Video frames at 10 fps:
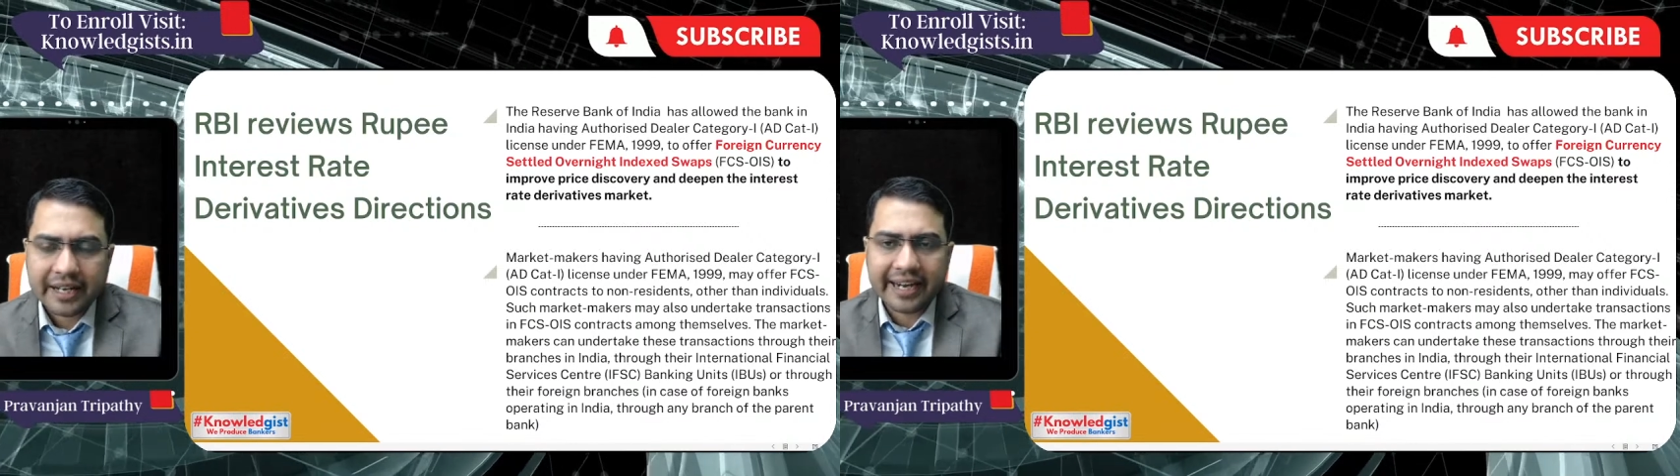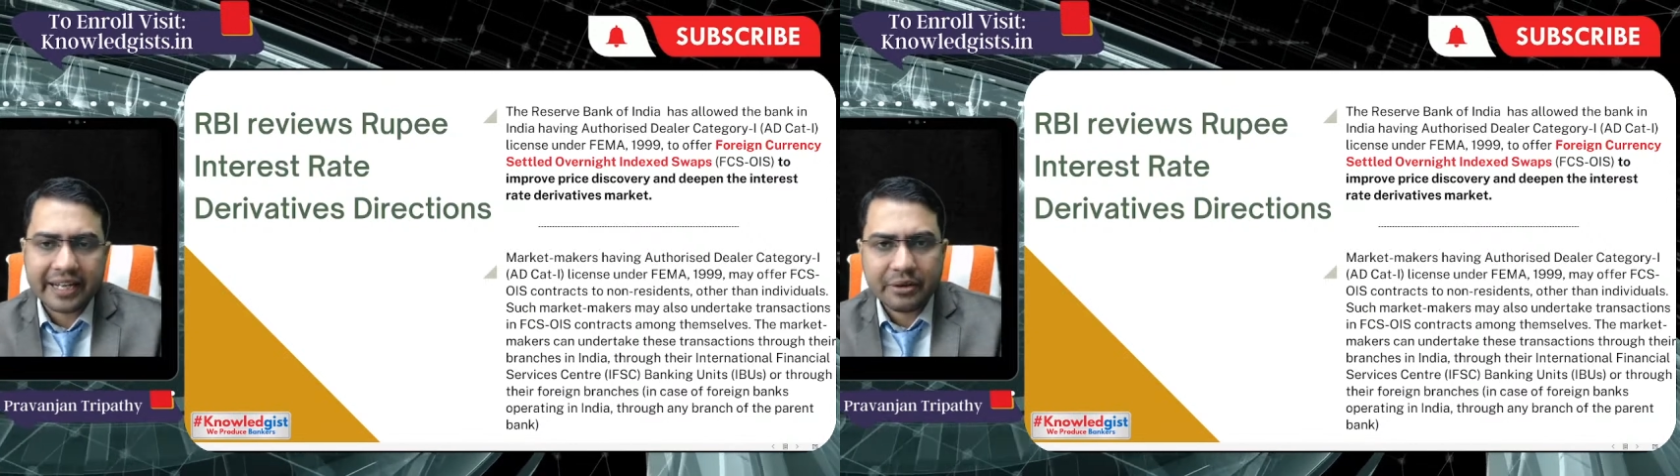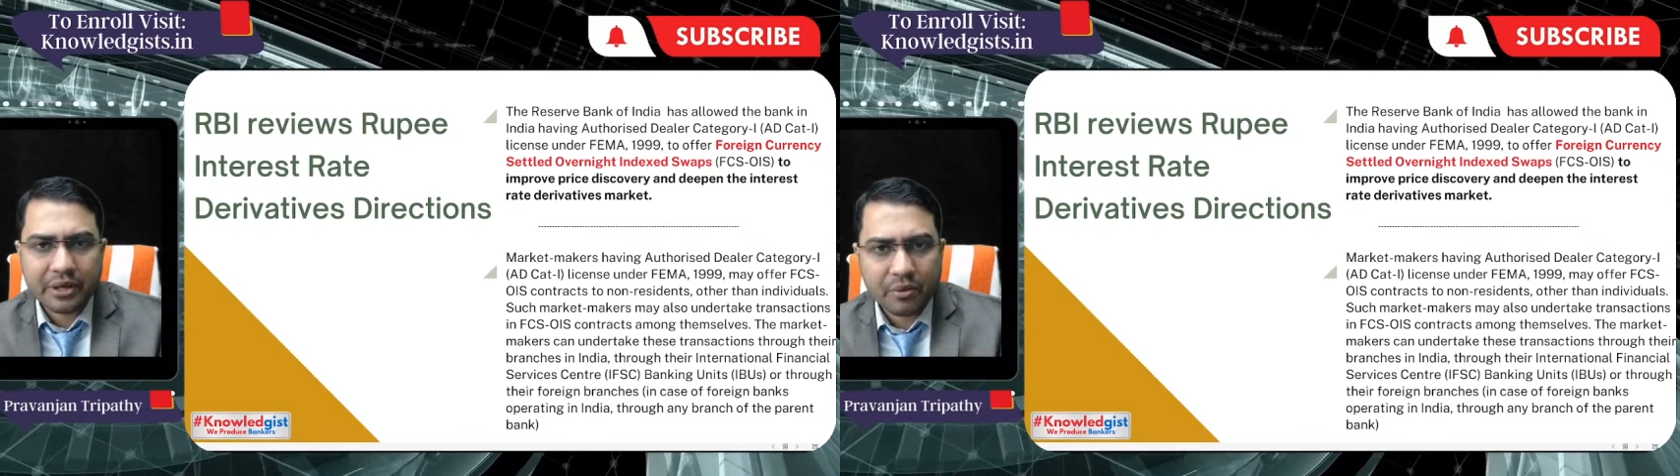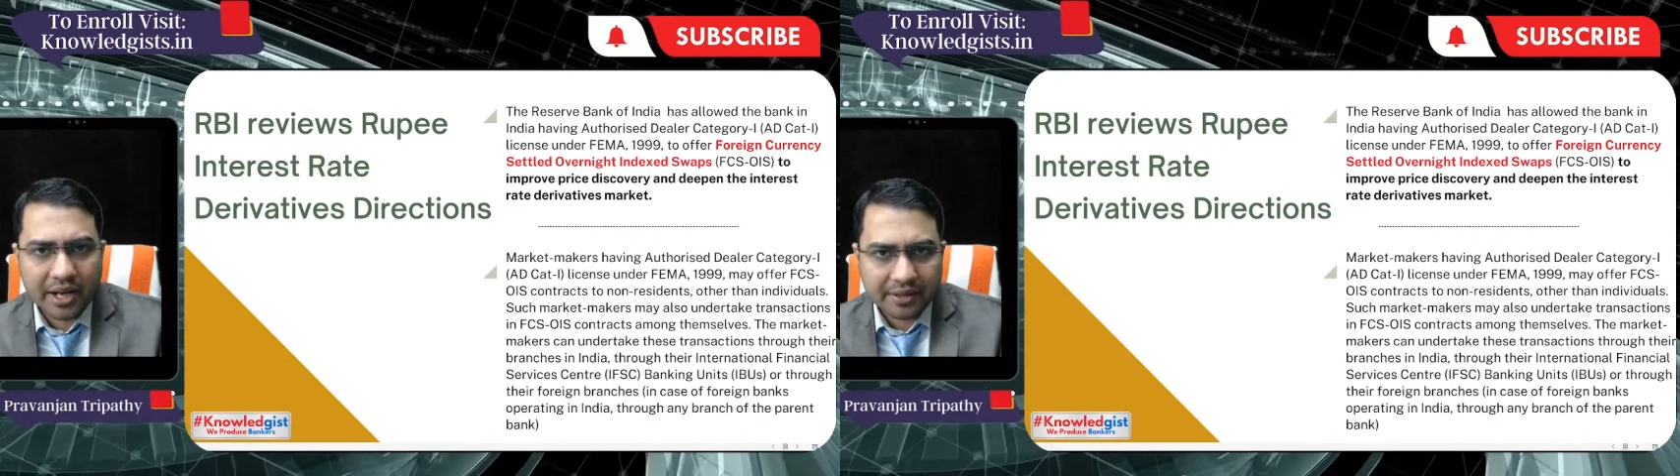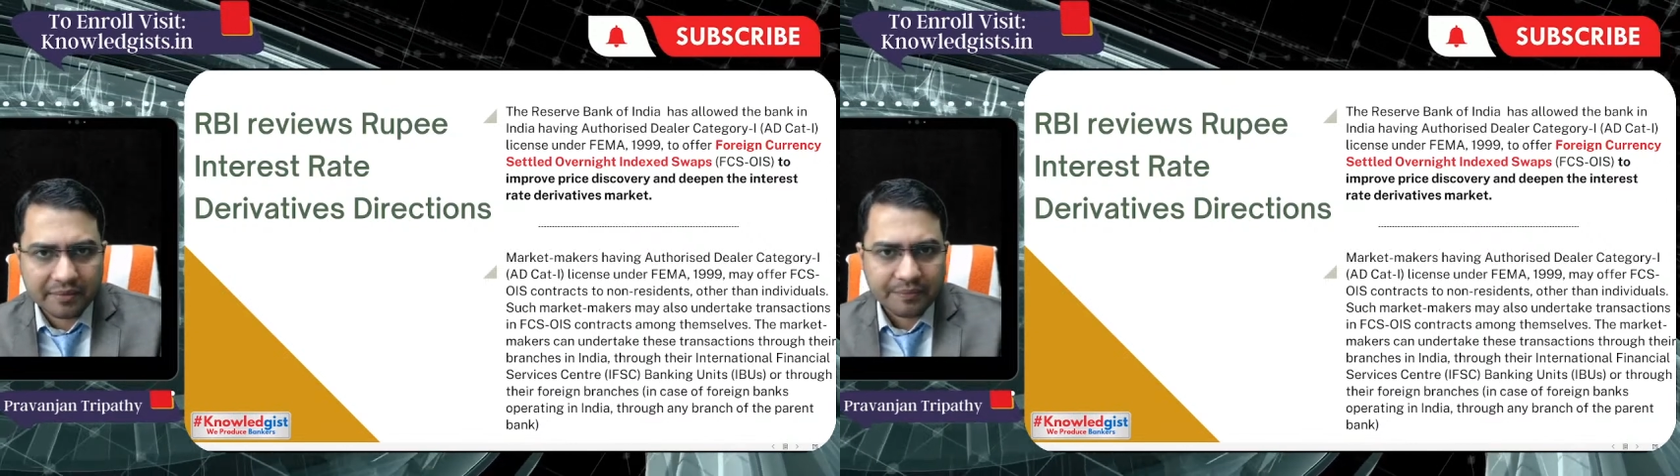category
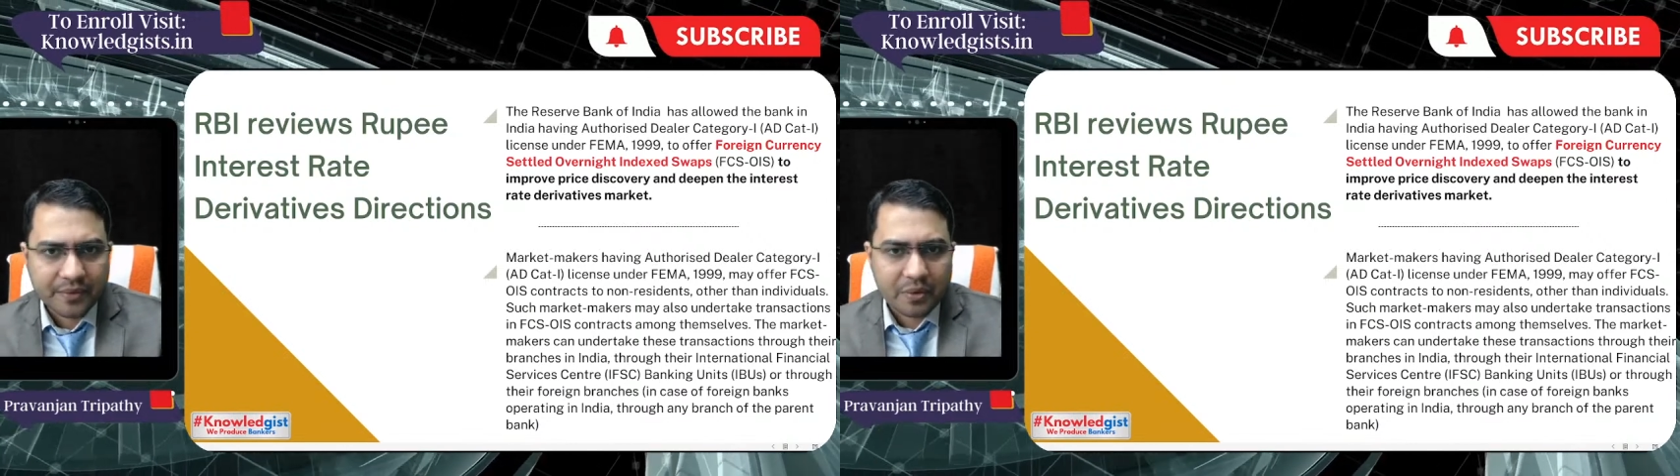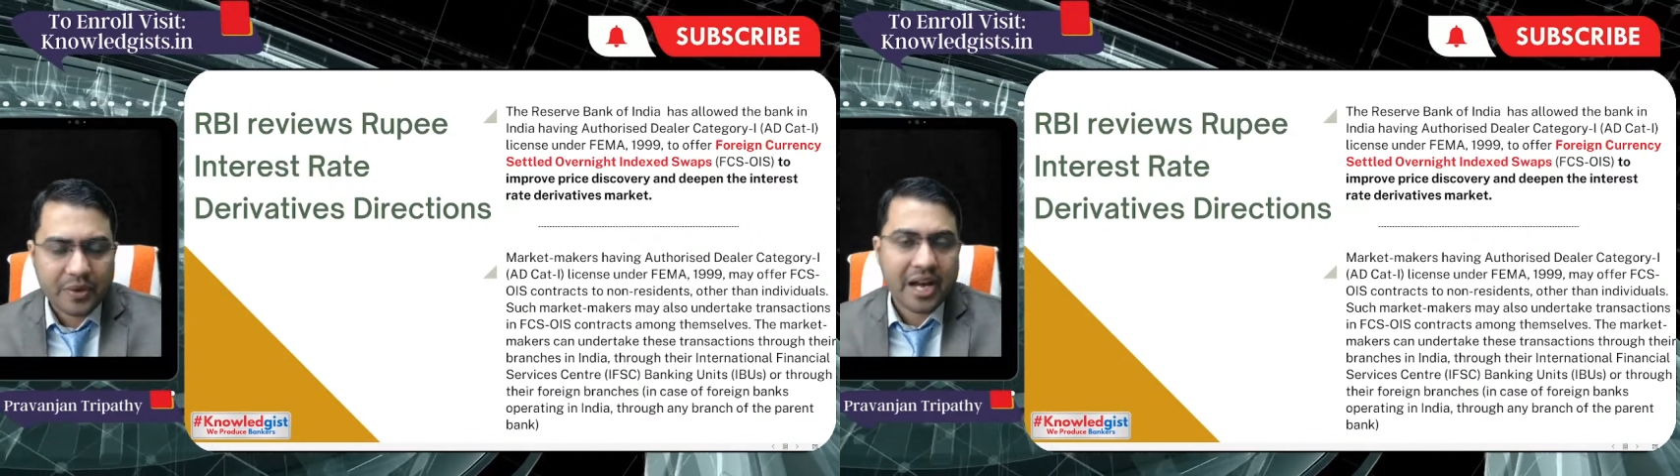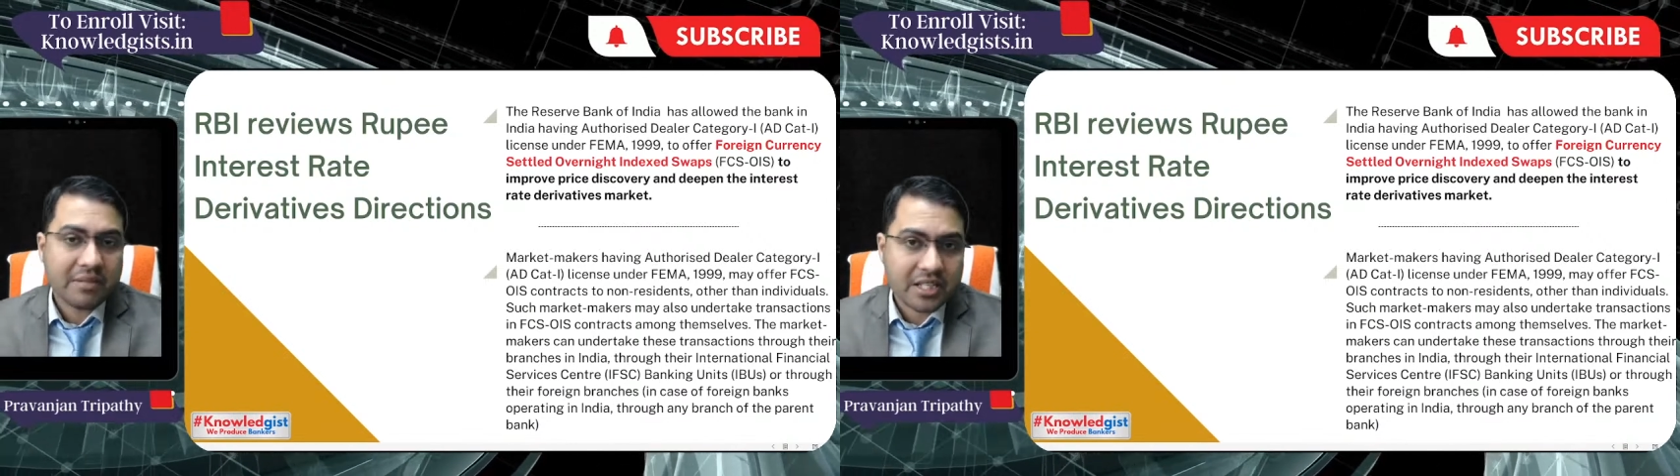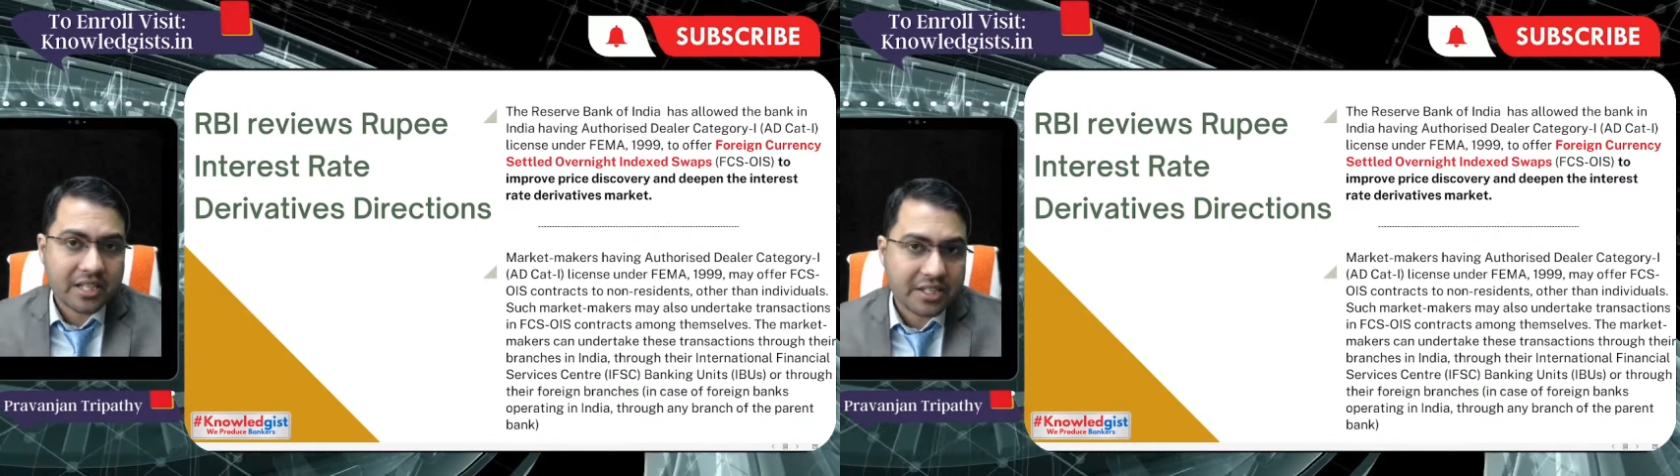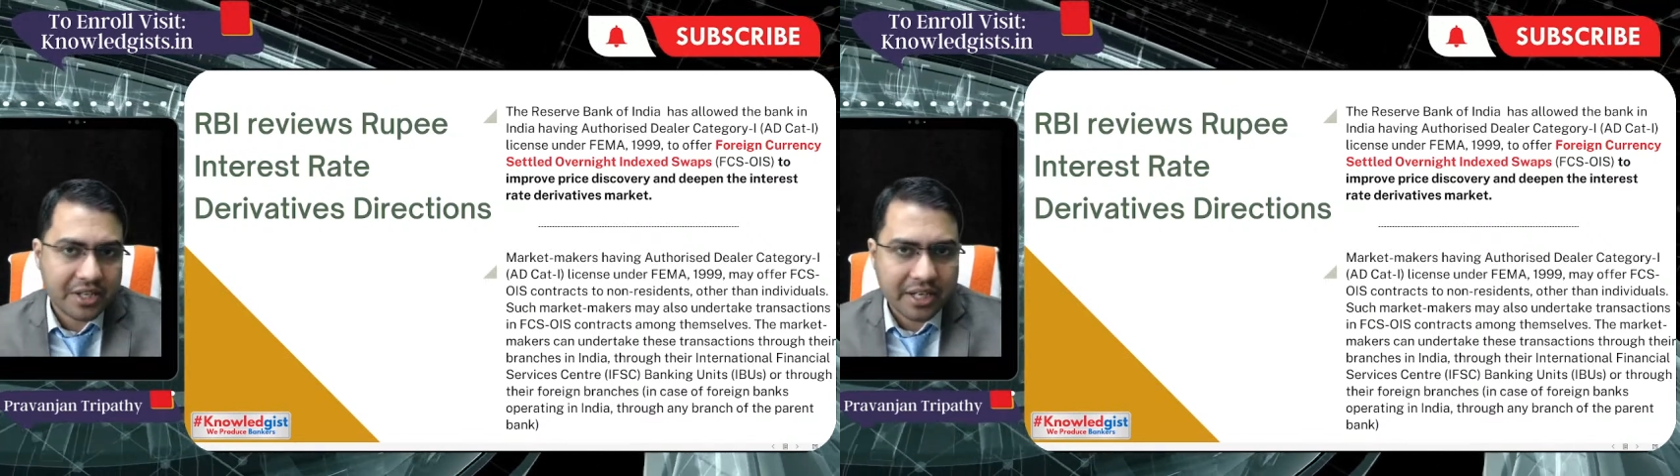1. We have discussed